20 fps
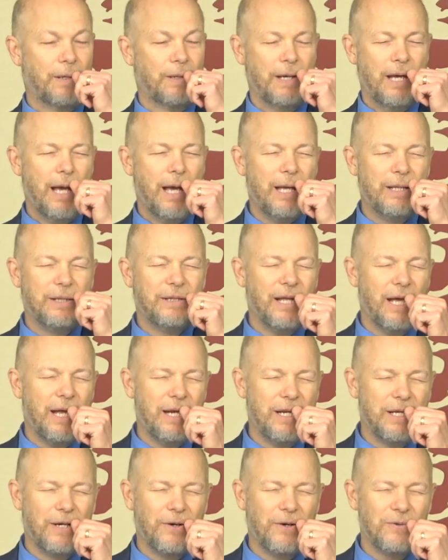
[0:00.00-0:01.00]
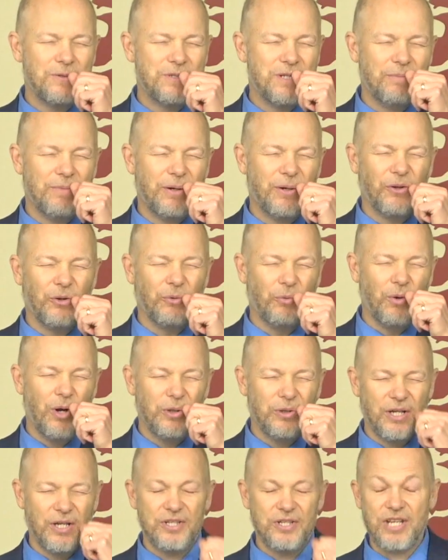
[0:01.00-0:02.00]
And he goes in the middle of the
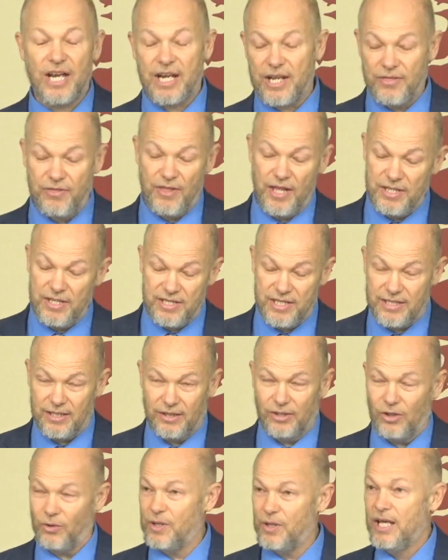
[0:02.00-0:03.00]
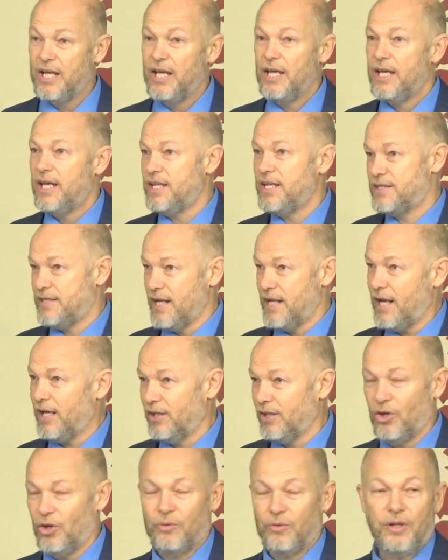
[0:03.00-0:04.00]
wilderness, and he thinks he's alone. He's not
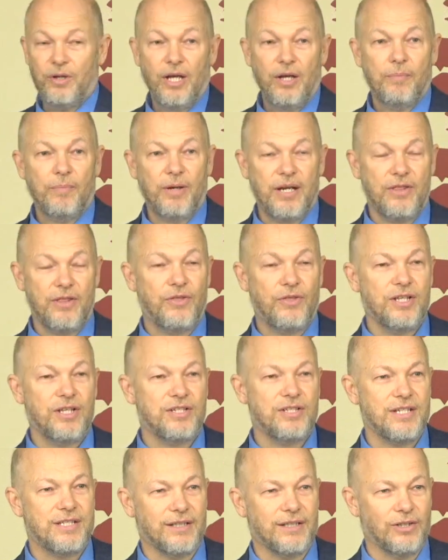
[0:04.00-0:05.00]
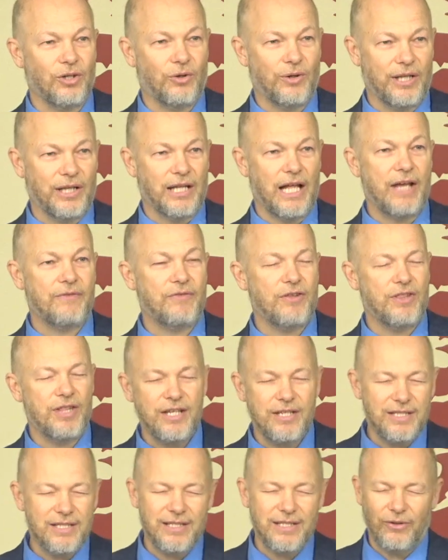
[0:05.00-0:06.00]
alone, but he thinks he's alone in life. He
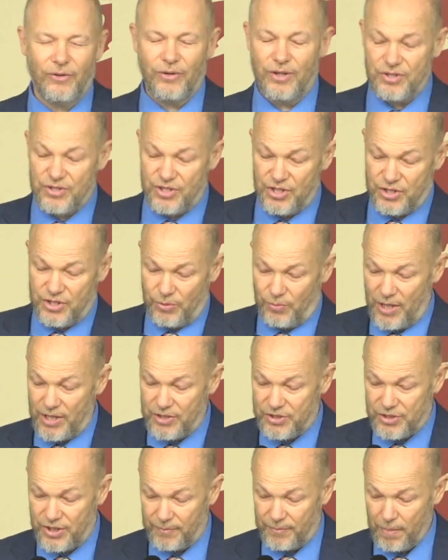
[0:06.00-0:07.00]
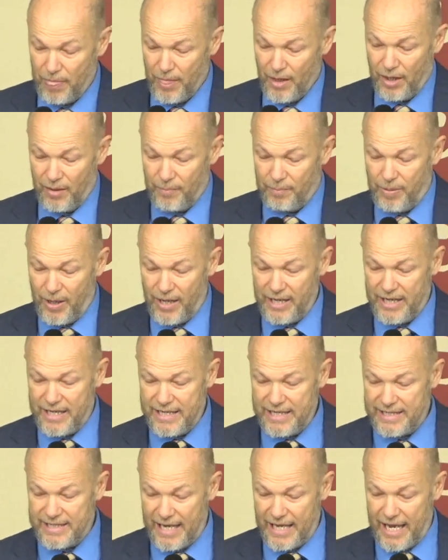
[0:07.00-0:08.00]
thinks he's alone in the situation, but
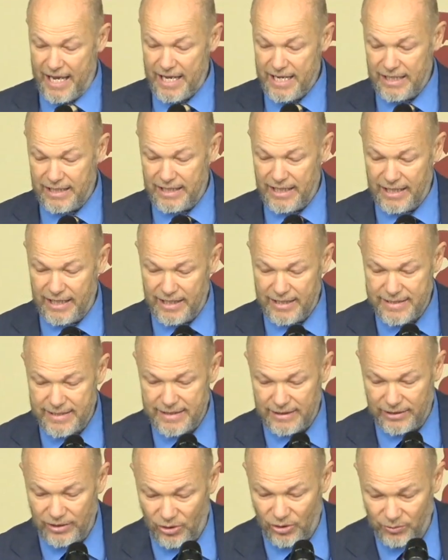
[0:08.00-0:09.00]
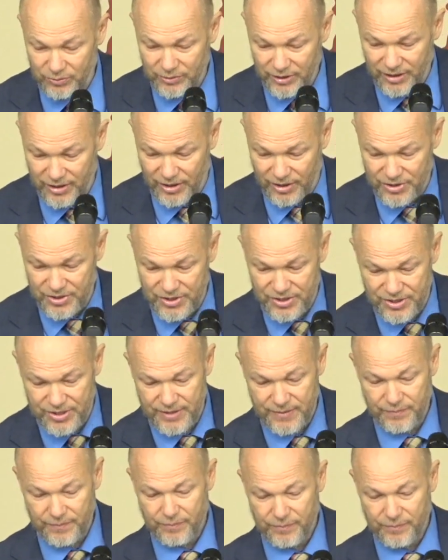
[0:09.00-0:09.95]
he's aiding in his loneliness.